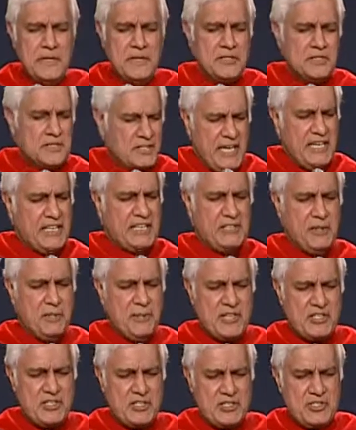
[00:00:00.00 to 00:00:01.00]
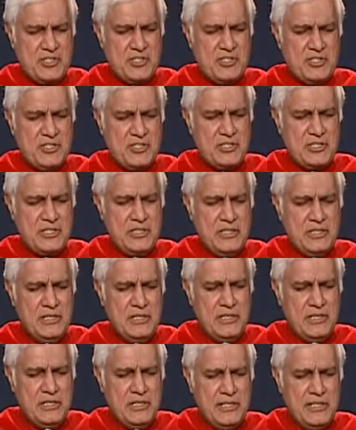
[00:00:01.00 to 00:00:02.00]
Take the message.
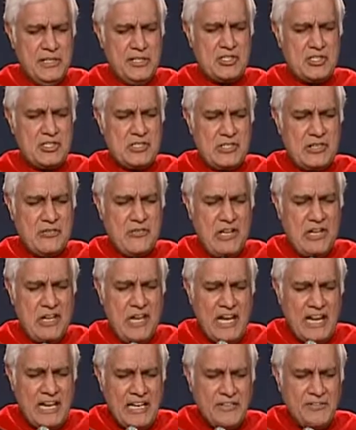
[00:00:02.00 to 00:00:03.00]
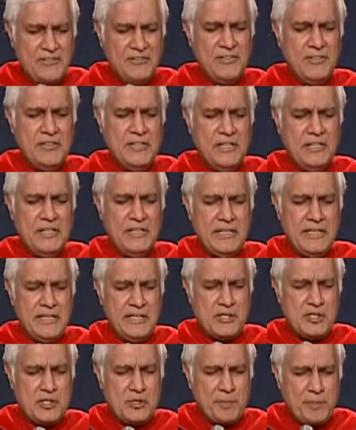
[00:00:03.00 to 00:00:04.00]
It's live,
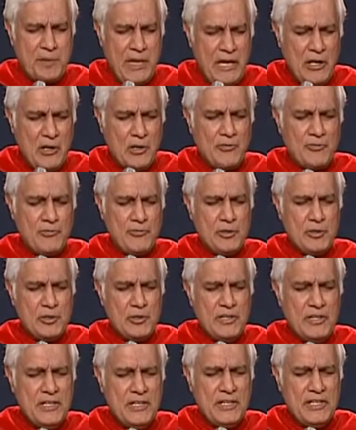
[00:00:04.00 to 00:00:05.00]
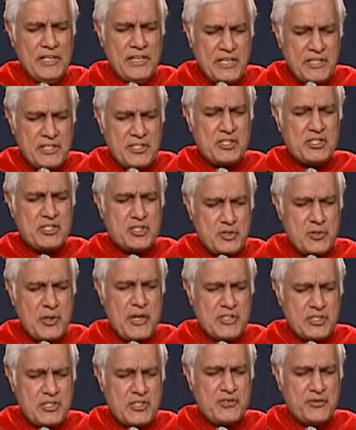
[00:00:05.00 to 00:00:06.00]
it's powerful, it's
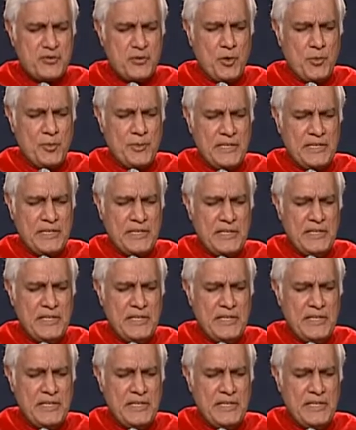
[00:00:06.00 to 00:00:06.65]
transforming.